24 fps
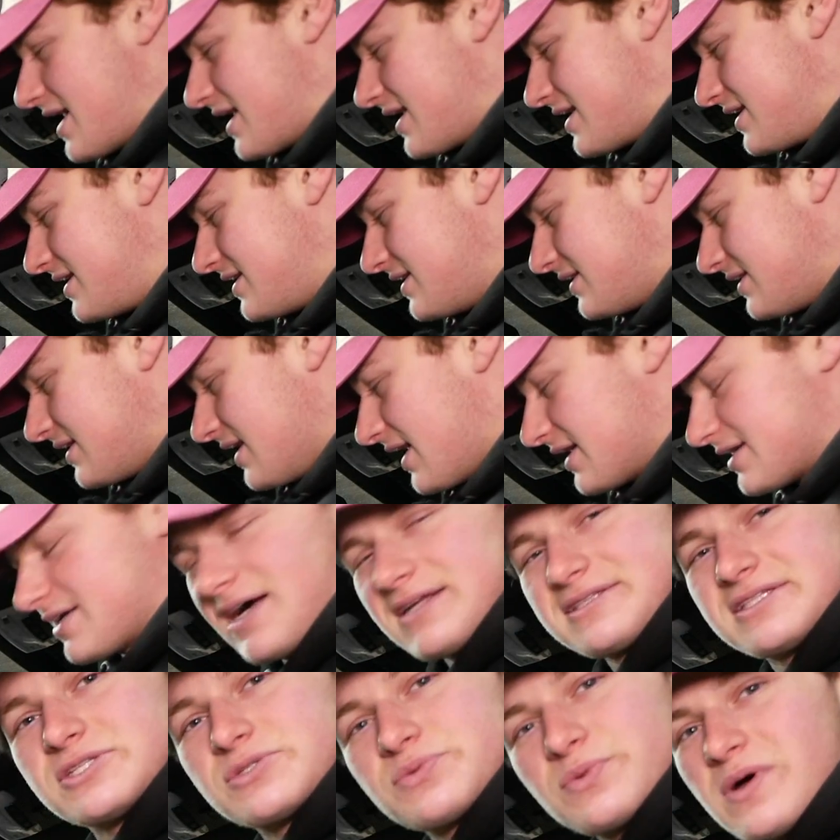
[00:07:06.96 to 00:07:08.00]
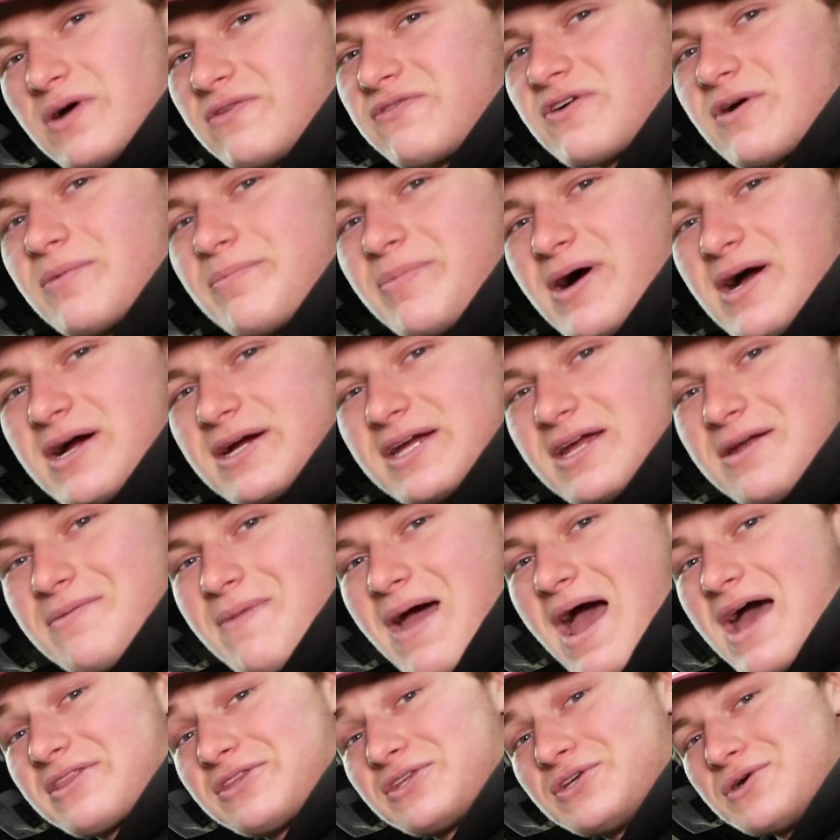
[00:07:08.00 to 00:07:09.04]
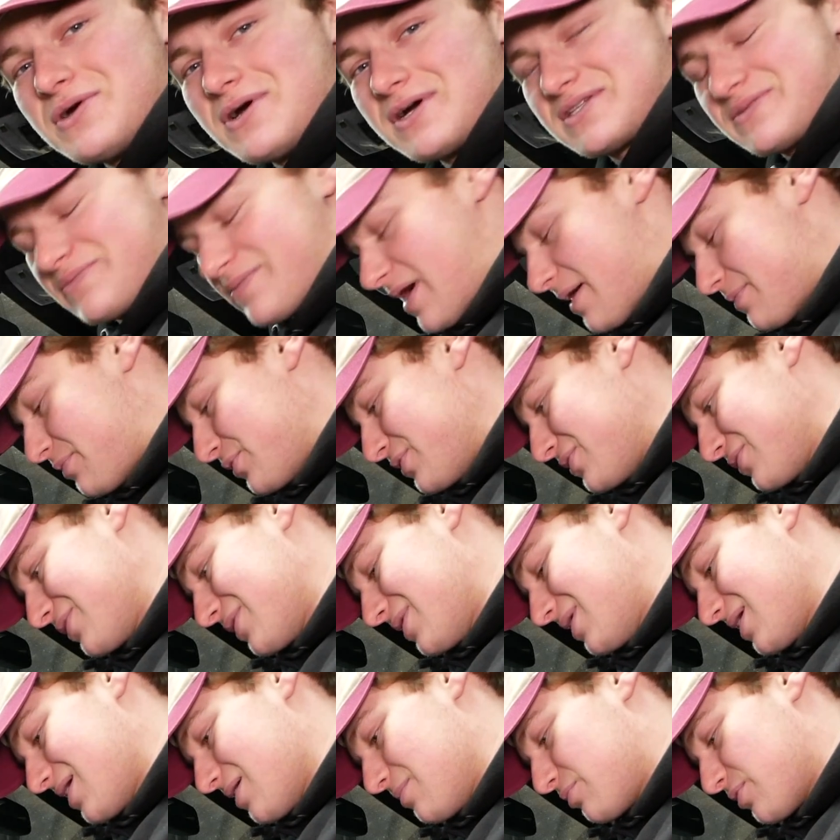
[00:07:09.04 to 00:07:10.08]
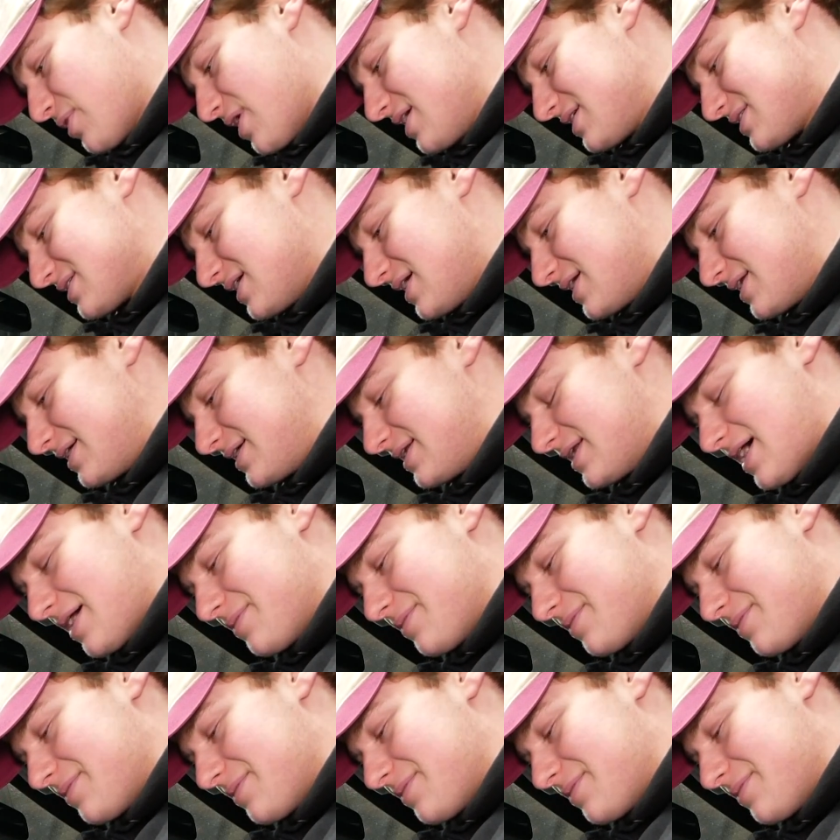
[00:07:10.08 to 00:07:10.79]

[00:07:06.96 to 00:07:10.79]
I, I got this wheel for a bargain. Matthew hooked me up with a really good price on it.